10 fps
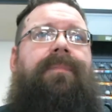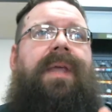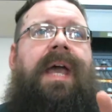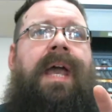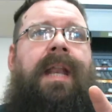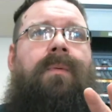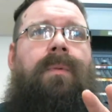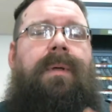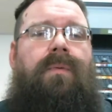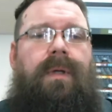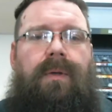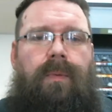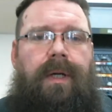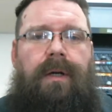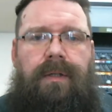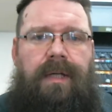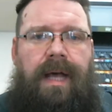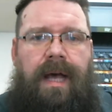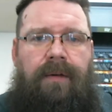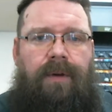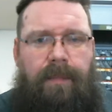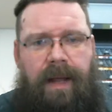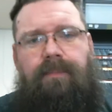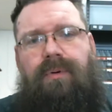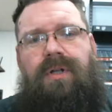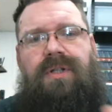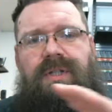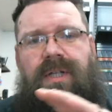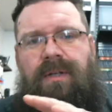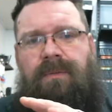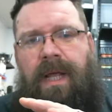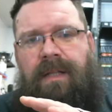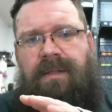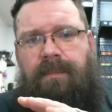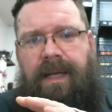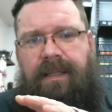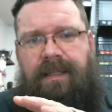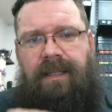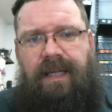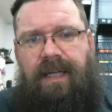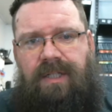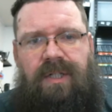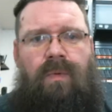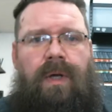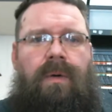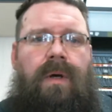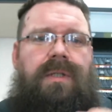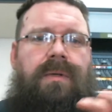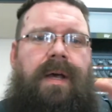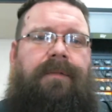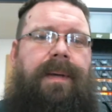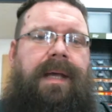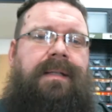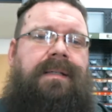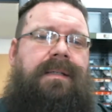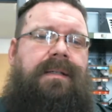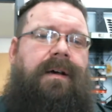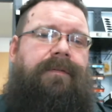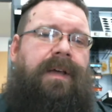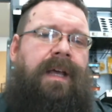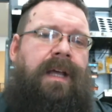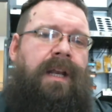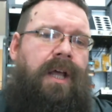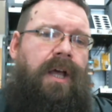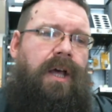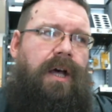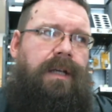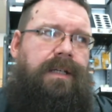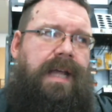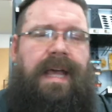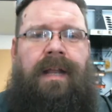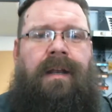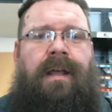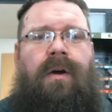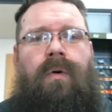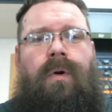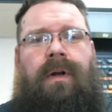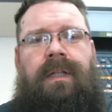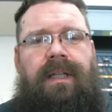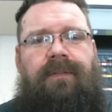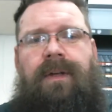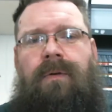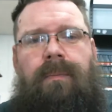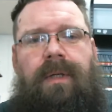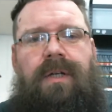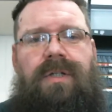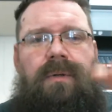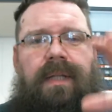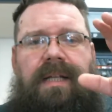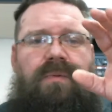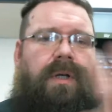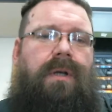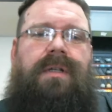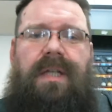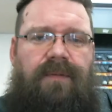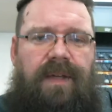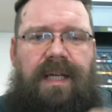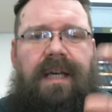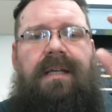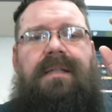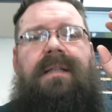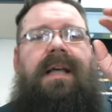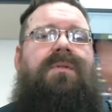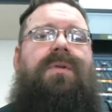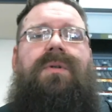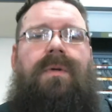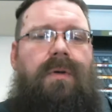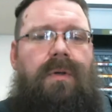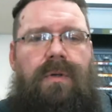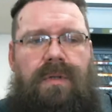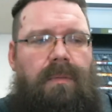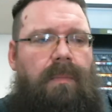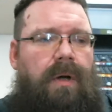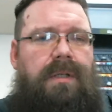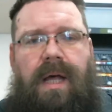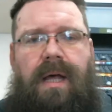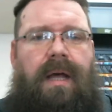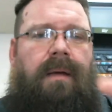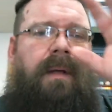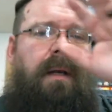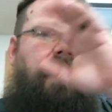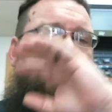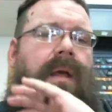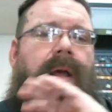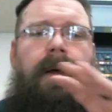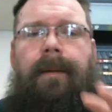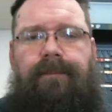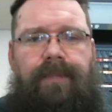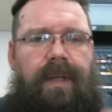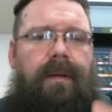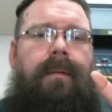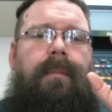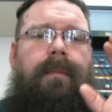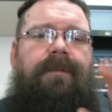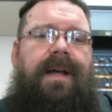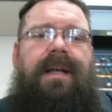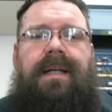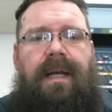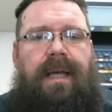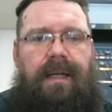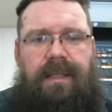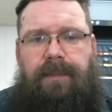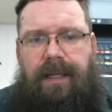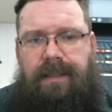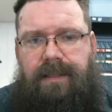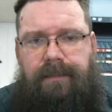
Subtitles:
and it would be really weird to have your paintbrushes and some paints in the kitchen while you also have paints and stuff in a den or in a living room, because that's where your TV is, and that's what you're using to mark time. And find a dedicated space.